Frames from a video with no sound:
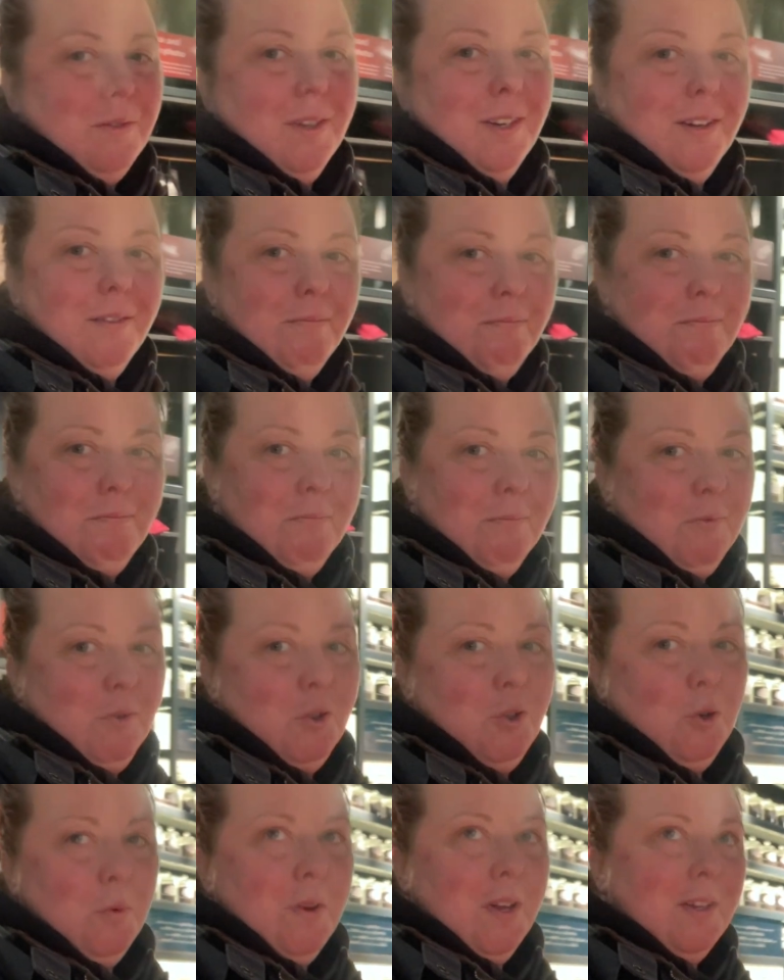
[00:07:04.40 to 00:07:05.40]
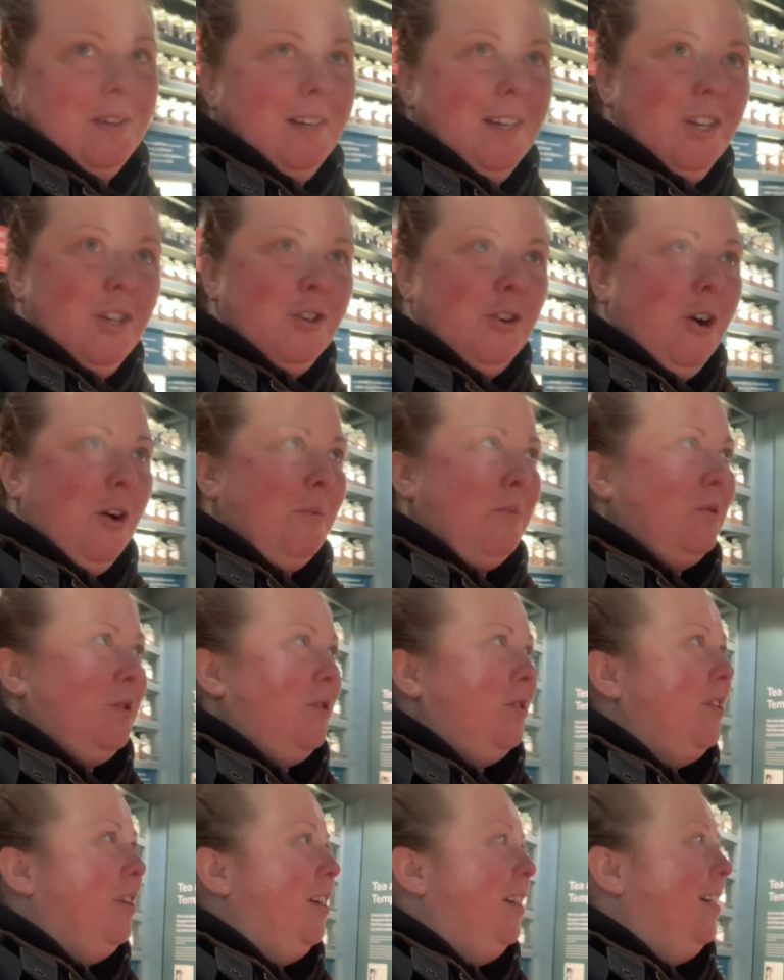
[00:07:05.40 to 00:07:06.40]
like so many tea
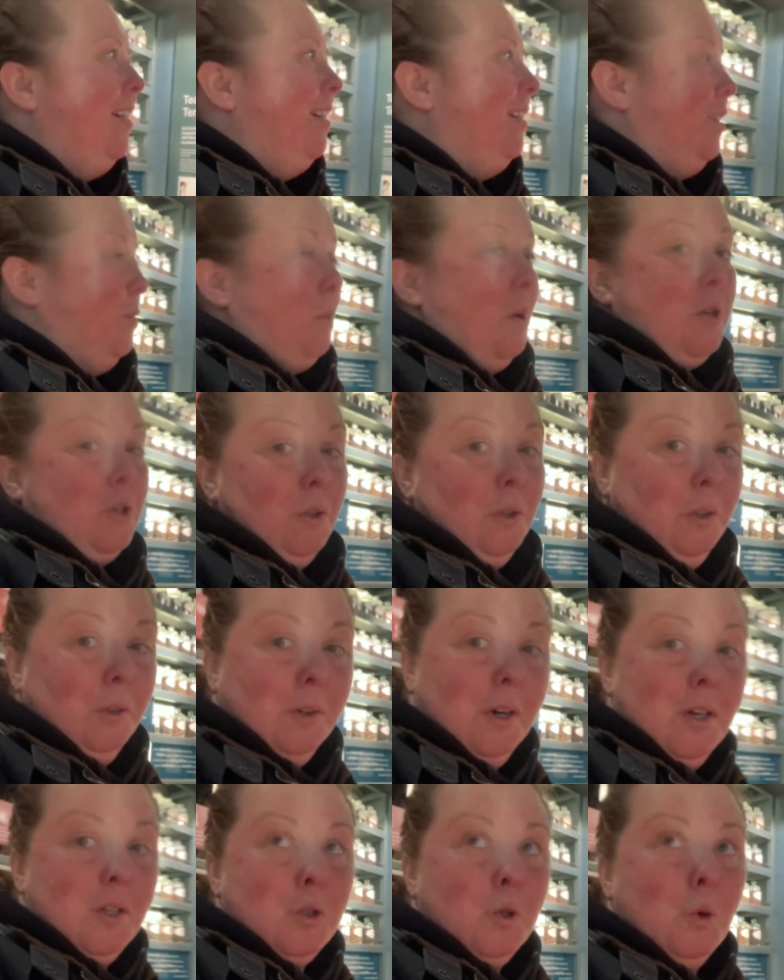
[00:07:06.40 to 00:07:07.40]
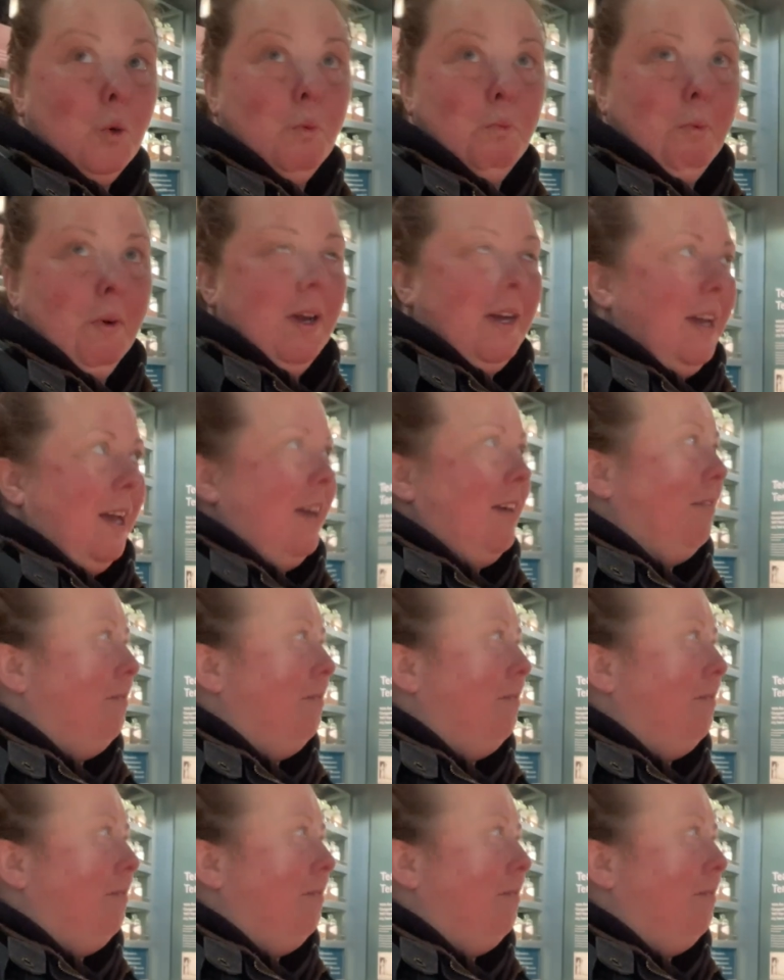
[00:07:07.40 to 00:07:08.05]
shops, especially in Glasgow, like in